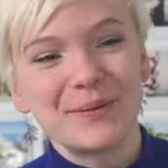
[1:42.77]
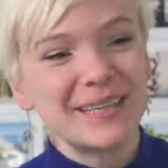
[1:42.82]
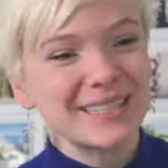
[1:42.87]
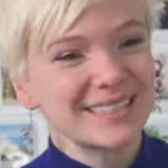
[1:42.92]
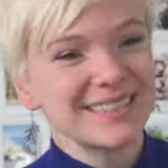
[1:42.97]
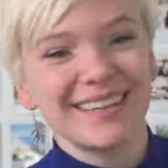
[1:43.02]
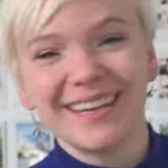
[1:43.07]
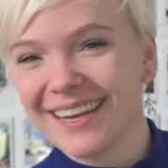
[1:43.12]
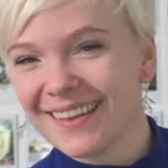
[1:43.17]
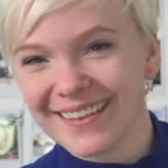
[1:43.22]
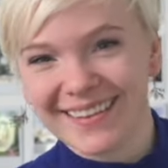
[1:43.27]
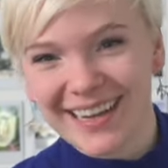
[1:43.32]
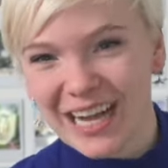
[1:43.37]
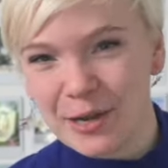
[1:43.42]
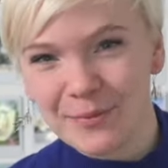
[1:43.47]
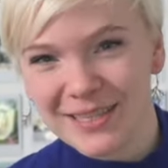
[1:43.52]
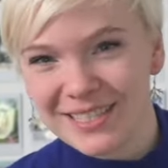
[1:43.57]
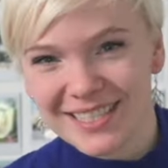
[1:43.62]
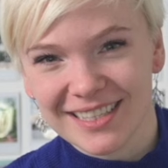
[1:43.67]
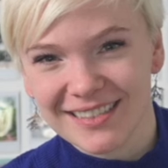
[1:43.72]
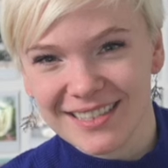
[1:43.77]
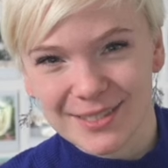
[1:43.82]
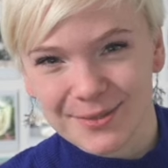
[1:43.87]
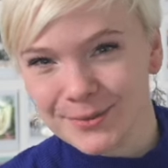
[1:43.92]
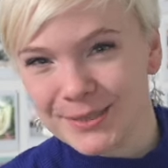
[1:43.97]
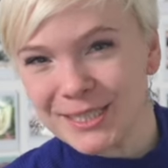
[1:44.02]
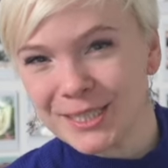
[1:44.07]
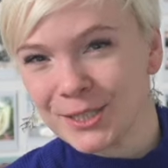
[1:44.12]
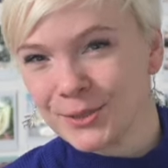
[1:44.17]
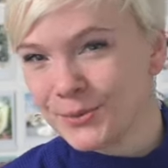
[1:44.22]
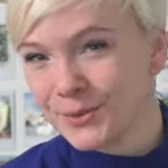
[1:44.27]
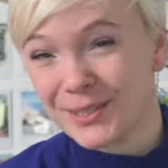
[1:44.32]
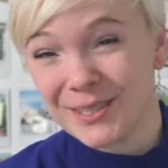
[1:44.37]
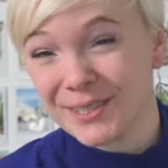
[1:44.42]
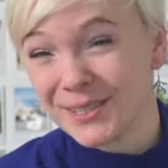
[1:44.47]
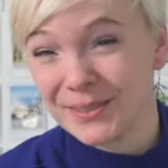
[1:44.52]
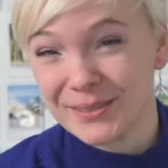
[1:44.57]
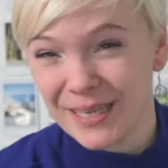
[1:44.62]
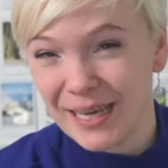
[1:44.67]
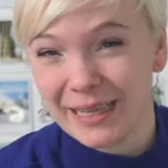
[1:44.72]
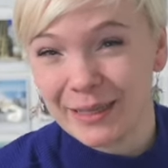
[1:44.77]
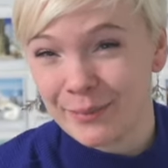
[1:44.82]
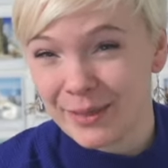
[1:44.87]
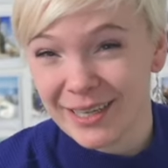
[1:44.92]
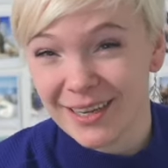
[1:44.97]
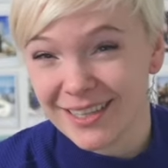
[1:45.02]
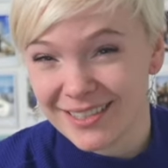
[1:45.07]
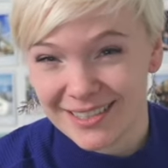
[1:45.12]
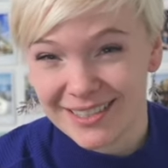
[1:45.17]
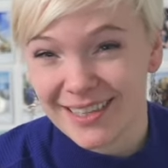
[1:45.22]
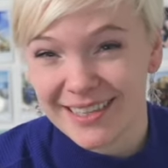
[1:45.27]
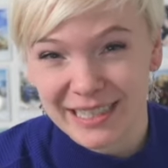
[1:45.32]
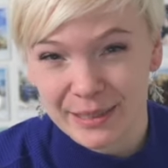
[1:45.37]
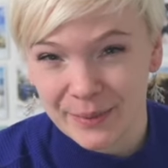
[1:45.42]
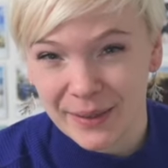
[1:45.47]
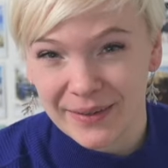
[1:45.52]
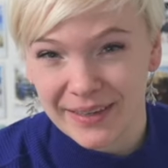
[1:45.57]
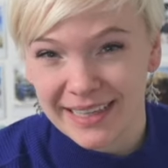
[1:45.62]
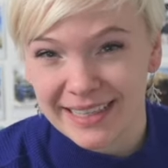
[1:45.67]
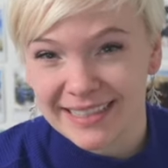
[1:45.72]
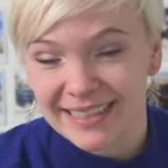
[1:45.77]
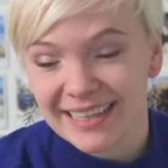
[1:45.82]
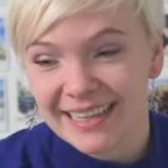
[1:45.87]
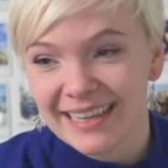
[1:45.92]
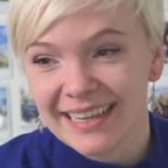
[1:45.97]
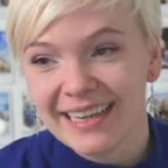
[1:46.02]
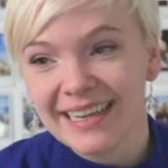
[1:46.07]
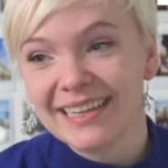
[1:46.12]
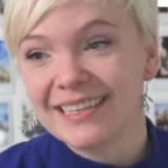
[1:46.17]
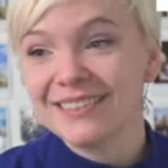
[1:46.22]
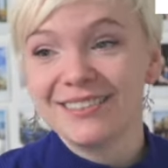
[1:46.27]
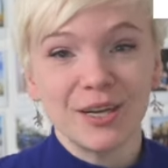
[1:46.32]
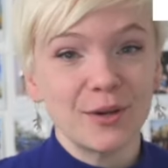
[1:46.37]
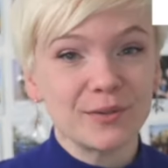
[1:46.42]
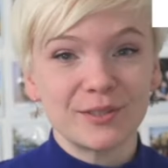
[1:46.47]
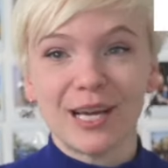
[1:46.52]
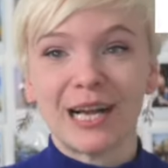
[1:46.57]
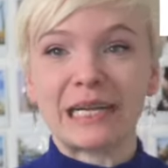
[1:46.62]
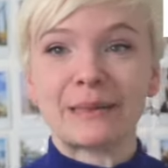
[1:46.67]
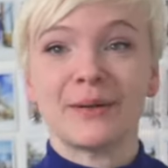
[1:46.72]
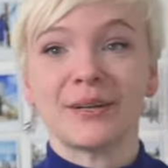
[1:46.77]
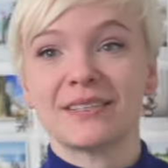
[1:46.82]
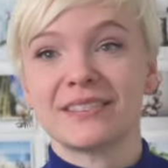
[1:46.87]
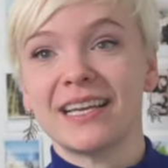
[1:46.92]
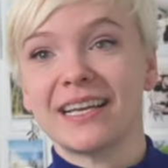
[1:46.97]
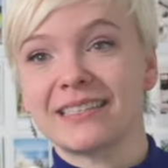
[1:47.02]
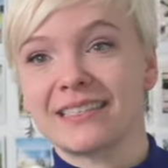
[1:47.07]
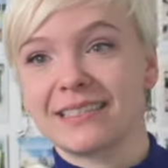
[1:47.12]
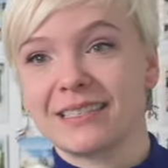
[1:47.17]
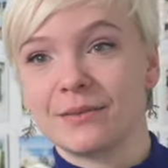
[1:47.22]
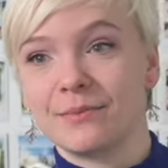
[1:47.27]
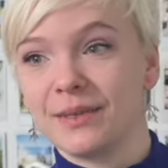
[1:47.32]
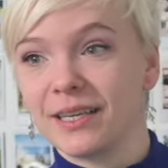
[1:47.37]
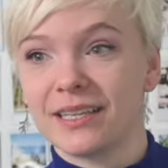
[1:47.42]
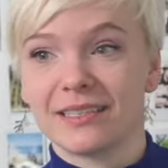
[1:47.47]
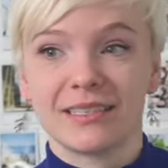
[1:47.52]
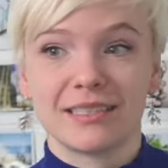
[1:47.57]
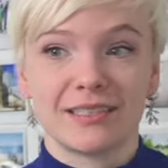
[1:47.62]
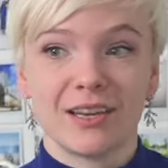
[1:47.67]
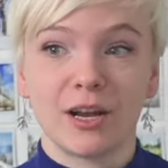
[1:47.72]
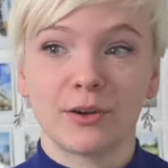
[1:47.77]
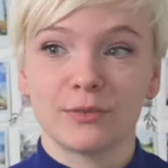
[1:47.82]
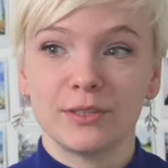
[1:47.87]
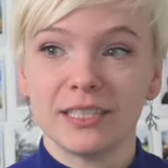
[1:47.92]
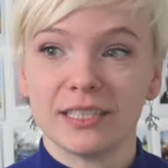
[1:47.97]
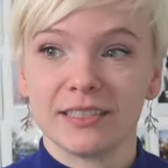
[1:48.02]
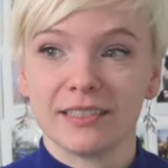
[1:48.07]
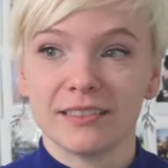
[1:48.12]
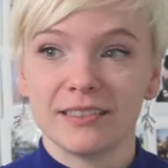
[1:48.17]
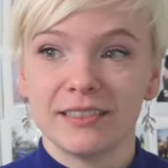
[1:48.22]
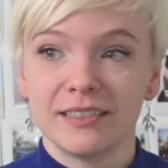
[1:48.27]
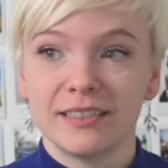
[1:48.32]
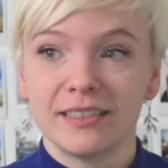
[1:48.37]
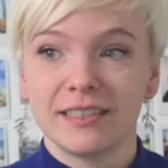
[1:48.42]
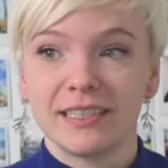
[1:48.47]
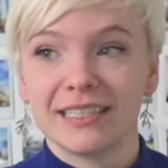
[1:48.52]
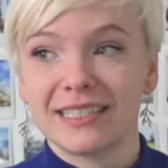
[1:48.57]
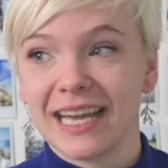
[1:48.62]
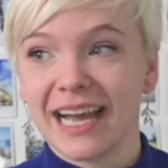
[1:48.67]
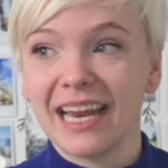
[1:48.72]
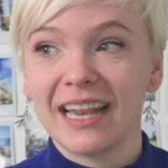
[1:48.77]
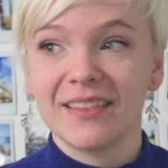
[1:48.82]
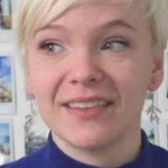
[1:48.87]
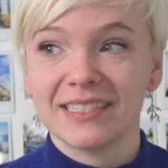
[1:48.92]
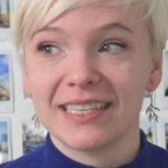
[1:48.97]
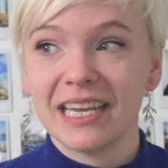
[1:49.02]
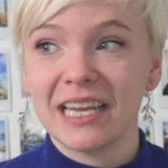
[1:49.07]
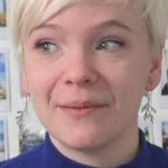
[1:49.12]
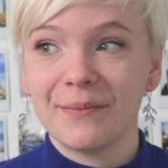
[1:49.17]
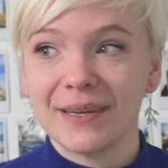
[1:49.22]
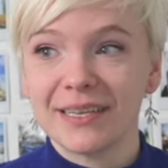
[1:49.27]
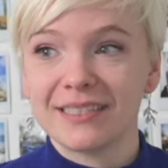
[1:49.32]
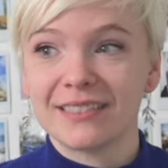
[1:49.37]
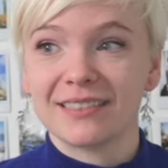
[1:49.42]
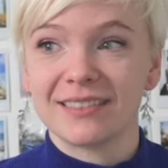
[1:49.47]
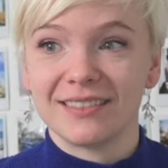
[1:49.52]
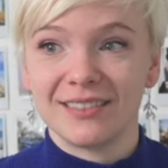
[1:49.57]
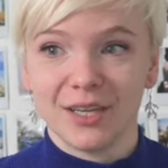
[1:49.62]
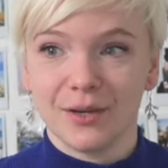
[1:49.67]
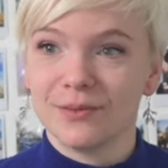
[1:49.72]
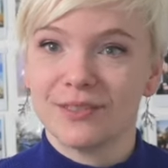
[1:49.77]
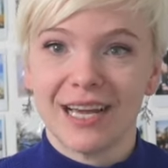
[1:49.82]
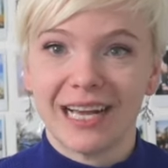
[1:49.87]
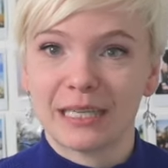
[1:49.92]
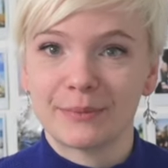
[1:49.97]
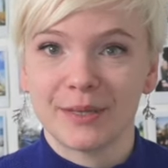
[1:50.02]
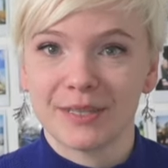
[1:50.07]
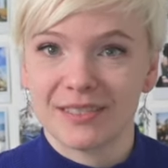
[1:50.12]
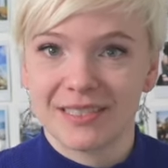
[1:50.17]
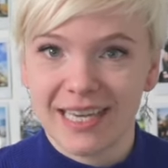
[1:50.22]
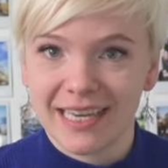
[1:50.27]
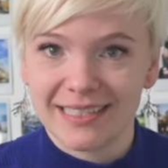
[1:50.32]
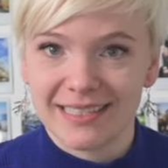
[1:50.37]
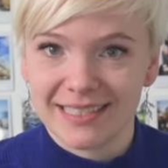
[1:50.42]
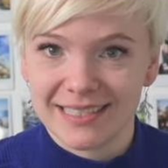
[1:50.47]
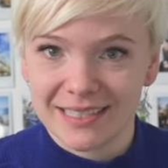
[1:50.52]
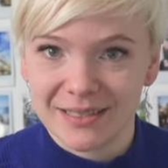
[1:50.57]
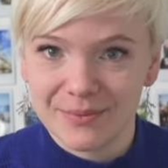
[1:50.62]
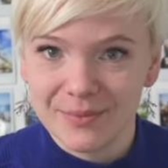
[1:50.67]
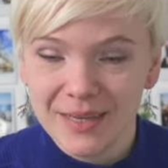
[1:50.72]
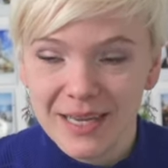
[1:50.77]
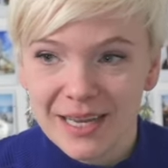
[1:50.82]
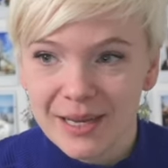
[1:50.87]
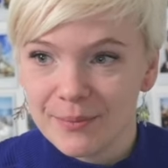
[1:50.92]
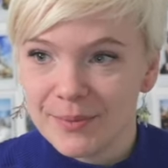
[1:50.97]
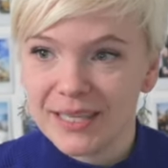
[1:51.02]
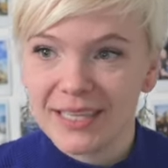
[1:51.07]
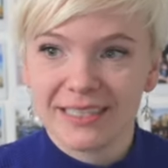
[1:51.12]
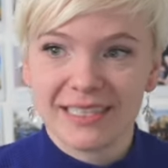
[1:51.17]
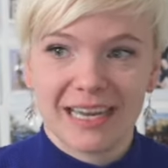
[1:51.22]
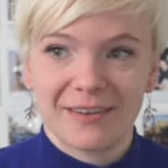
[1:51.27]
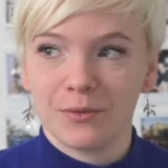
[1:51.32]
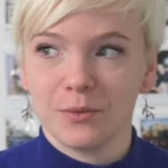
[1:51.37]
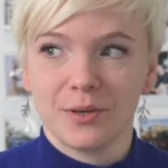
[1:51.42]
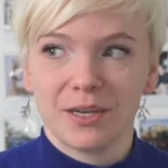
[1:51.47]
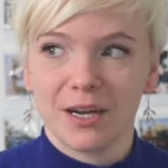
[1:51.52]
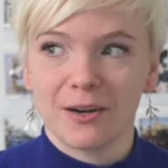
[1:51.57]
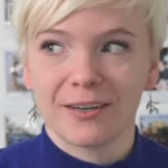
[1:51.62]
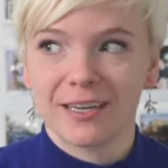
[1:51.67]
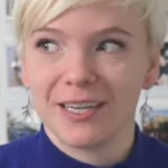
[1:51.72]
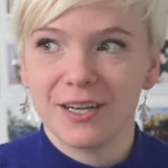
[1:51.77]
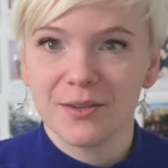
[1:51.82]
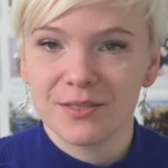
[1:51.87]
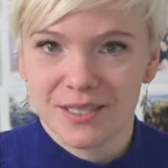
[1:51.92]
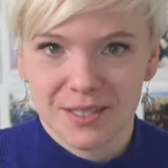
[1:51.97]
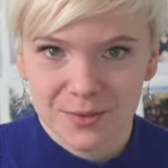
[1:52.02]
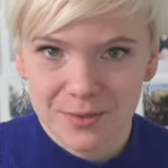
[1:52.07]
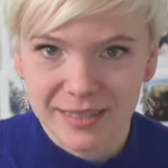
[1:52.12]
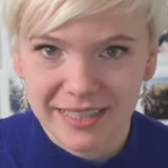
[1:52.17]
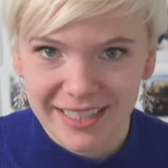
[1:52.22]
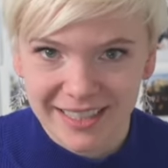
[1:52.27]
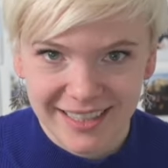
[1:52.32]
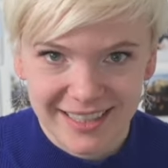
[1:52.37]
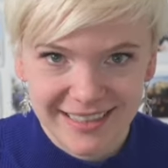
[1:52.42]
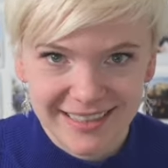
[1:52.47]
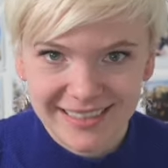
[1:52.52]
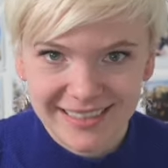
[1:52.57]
Because a lot of the comments on this reel were also telling me not to talk about it. Don't talk about sexism because it's not real. It's kind of the same as don't talk about sexism because everyone already knows it's real.